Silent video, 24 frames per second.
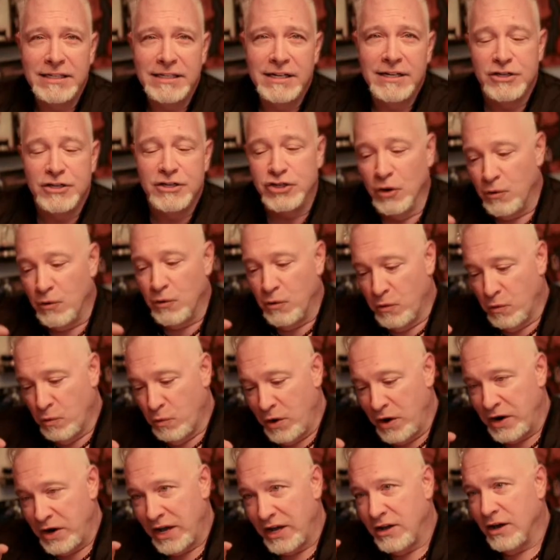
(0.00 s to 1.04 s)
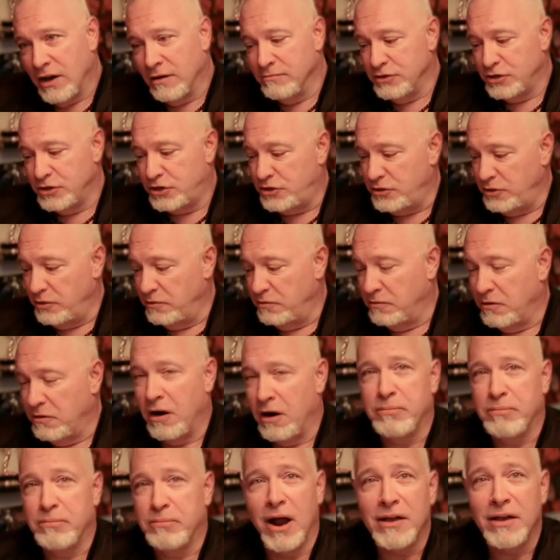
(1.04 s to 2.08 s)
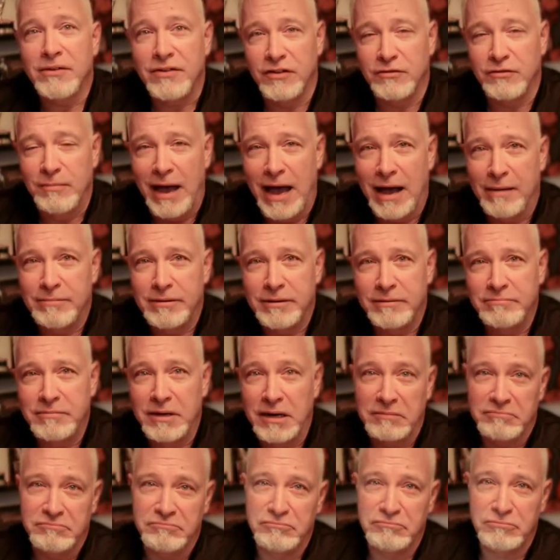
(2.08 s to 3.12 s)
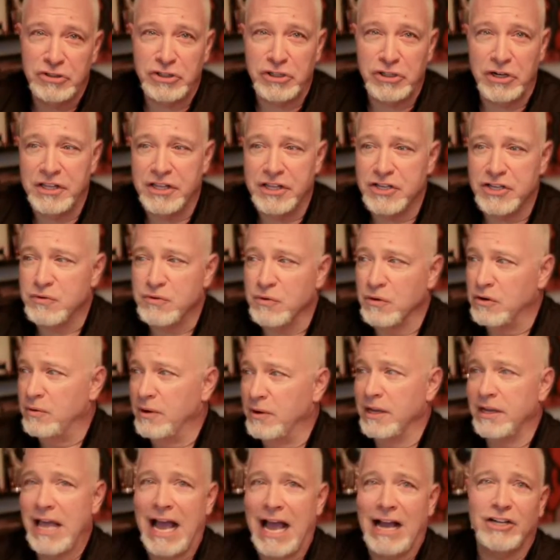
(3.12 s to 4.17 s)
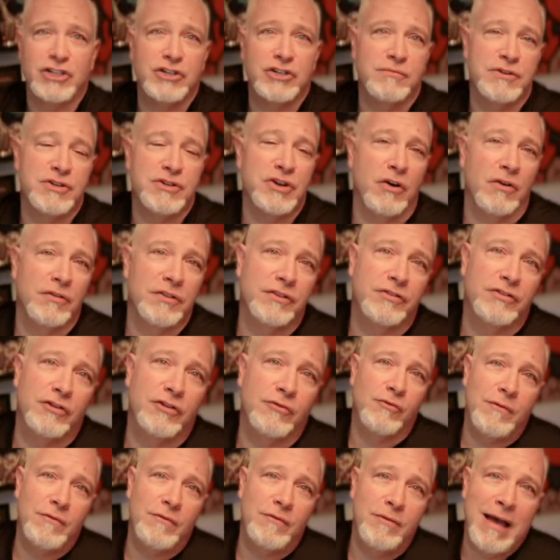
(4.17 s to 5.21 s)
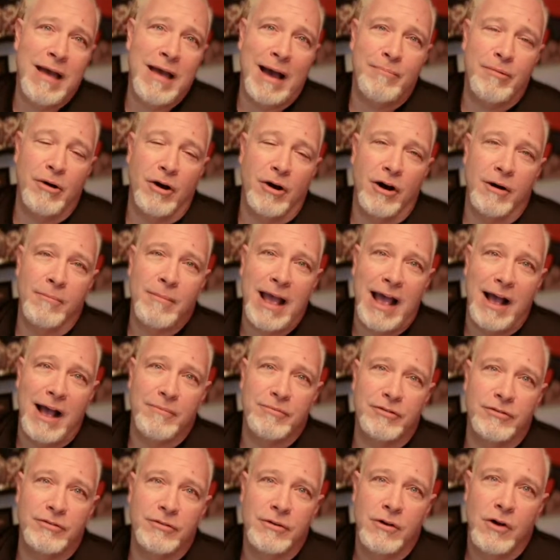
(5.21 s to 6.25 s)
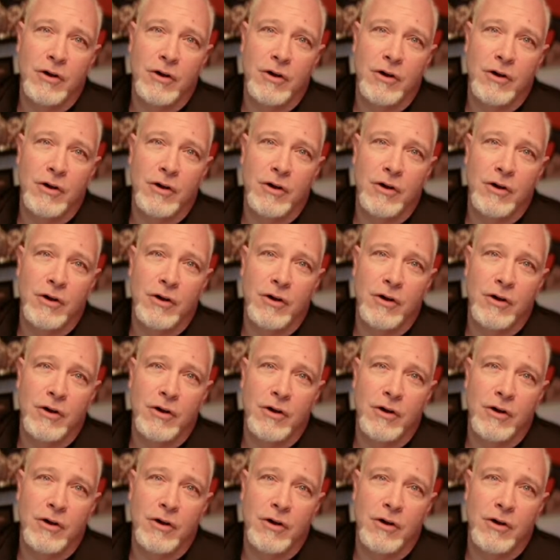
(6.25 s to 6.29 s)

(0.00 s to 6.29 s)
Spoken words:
So when it comes to a process map, I'll show you this real quick, action result. This is the we map our maps.